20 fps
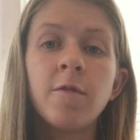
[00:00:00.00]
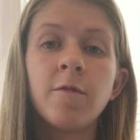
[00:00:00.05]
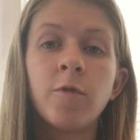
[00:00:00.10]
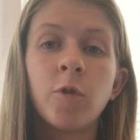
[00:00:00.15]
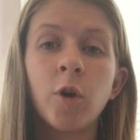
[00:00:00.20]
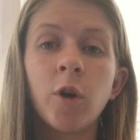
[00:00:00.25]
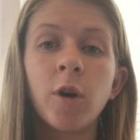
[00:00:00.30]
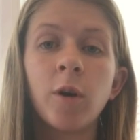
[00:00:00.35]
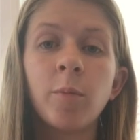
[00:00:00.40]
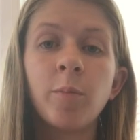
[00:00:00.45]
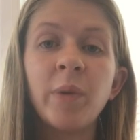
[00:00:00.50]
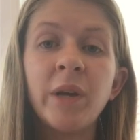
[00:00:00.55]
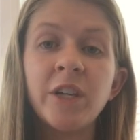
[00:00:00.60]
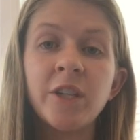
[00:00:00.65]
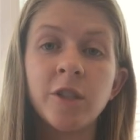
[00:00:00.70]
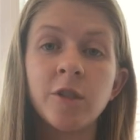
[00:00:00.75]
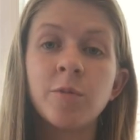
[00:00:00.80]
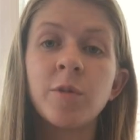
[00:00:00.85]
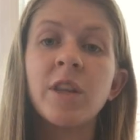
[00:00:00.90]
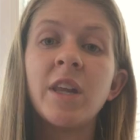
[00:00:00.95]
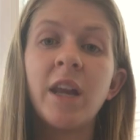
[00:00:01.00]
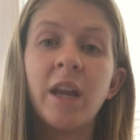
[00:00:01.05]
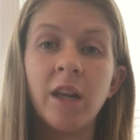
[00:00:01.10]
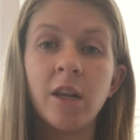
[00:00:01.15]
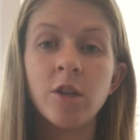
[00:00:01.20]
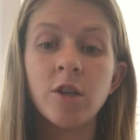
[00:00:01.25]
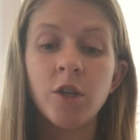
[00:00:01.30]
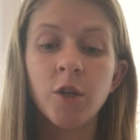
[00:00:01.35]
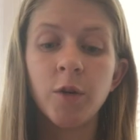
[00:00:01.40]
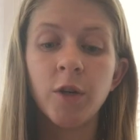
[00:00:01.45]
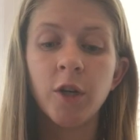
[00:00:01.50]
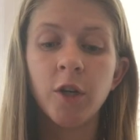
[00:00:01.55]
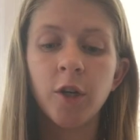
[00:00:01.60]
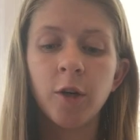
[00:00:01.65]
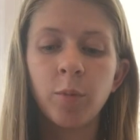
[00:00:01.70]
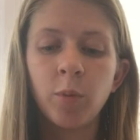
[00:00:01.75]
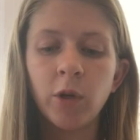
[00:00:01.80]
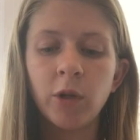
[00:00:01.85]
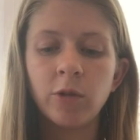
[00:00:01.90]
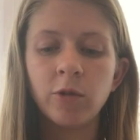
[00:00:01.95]
for patients with an anterior
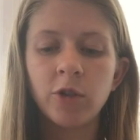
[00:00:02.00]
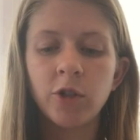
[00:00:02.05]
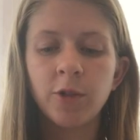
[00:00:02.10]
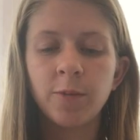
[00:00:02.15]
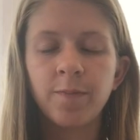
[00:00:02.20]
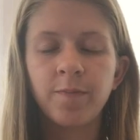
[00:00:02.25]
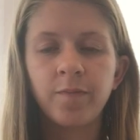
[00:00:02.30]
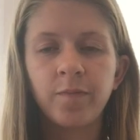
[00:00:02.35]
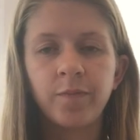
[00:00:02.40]
approach.